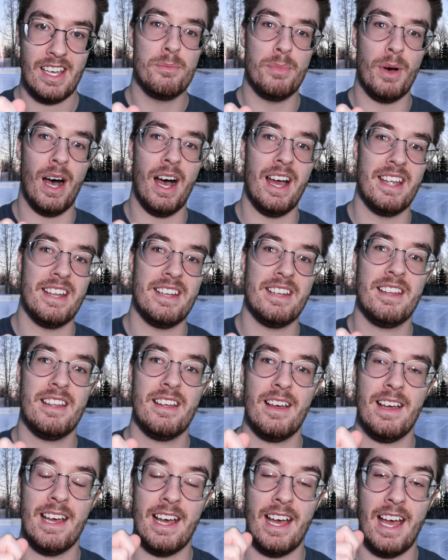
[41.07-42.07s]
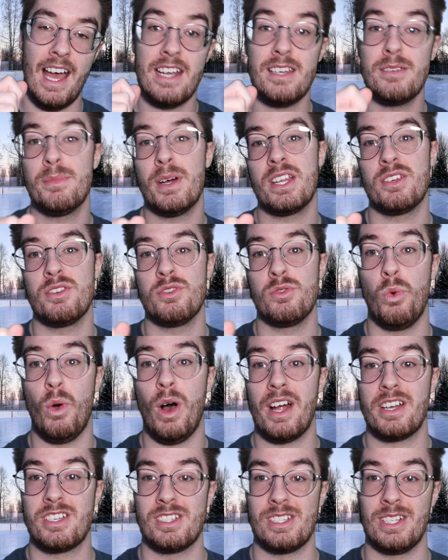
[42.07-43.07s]
but anybody who
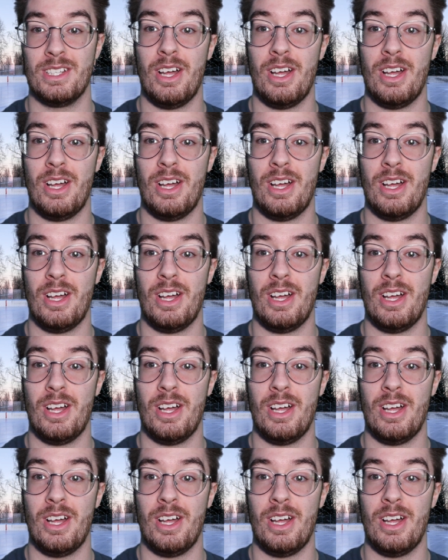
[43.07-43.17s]
watches